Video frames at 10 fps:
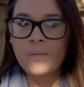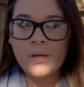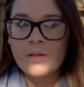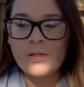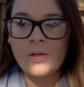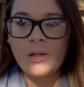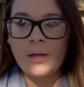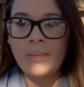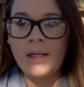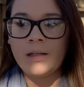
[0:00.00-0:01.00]
So their
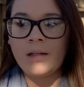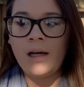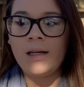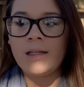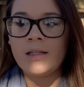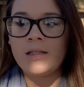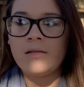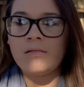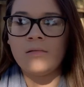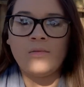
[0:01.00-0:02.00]
immediate thought is,
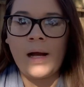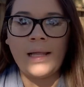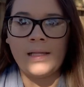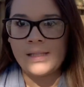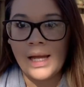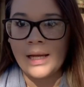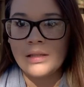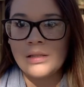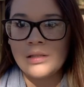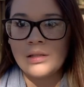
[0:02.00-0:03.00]
Riley's
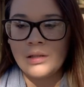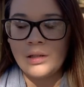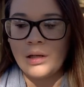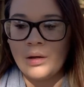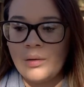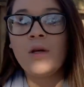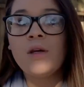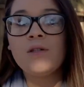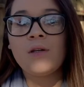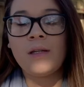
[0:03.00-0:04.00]
next, you know?
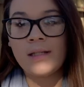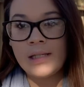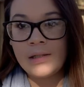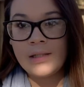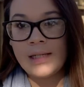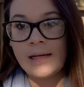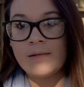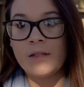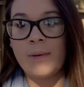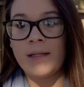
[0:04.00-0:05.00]
So they tell
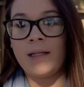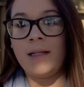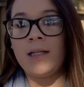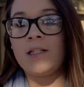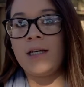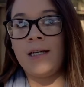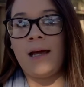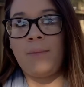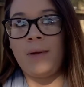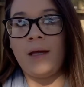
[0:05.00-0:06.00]
detectives about the alleged
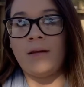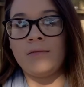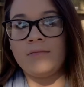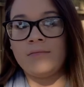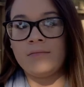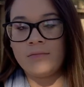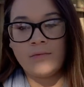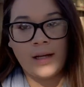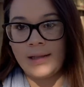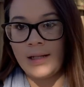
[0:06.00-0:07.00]
kidnapping
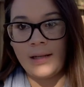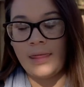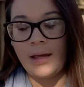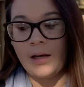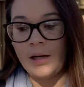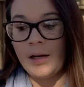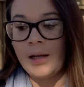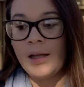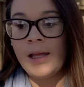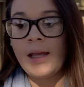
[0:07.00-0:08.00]
right then and there.
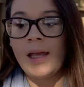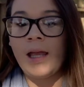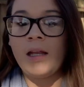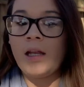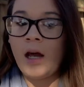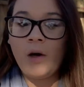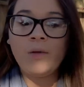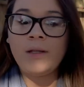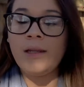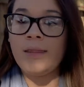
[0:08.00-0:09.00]
And not
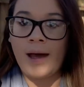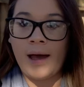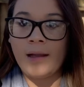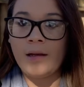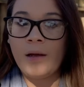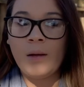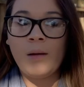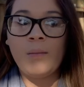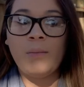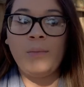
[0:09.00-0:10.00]
only that,
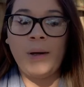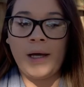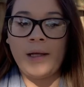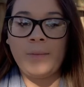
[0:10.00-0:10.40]
but